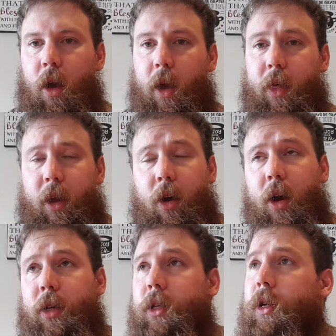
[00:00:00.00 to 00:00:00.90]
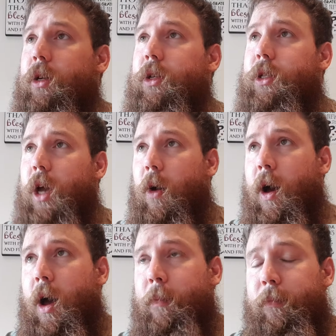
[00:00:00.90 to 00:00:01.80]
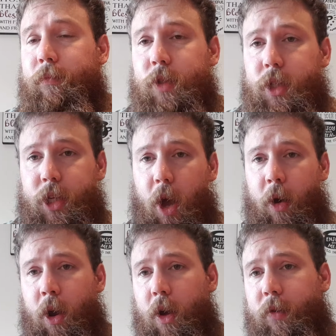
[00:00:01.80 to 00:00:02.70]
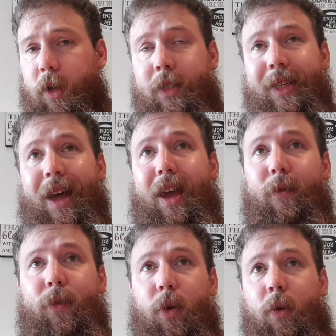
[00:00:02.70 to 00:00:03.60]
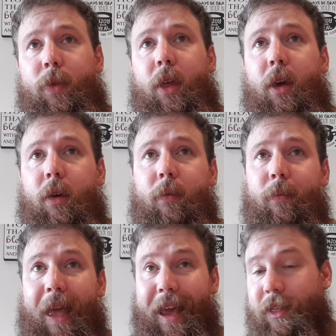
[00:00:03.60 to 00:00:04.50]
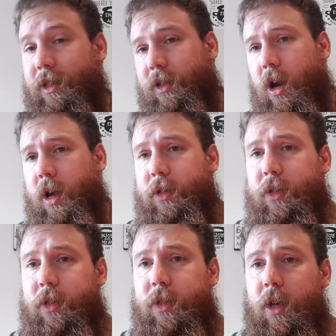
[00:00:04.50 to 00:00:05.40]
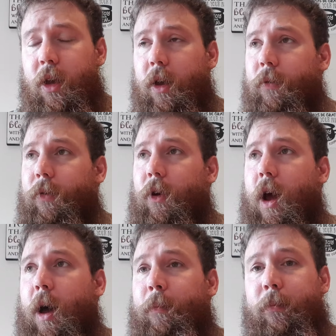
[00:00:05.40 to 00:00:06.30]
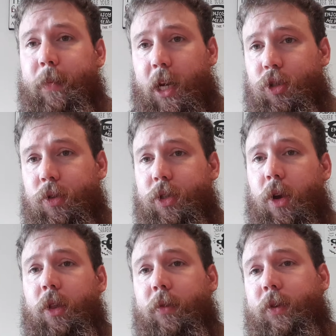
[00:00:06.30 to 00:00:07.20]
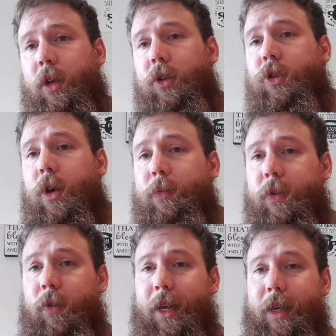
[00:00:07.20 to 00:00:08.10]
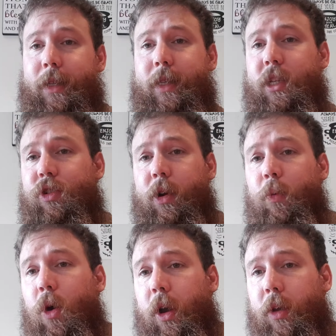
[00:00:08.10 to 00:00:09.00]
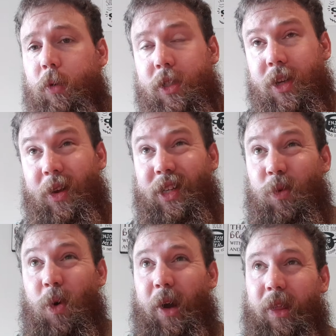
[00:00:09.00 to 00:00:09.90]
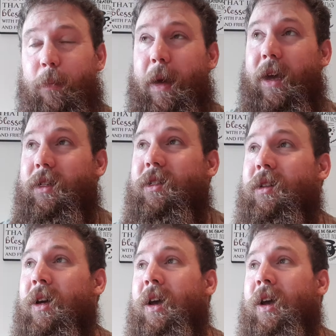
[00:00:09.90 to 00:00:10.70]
Hey there guys, so just going over today a few of the exercises for natural stone lifting in terms of like accessory work and what's going to work the best.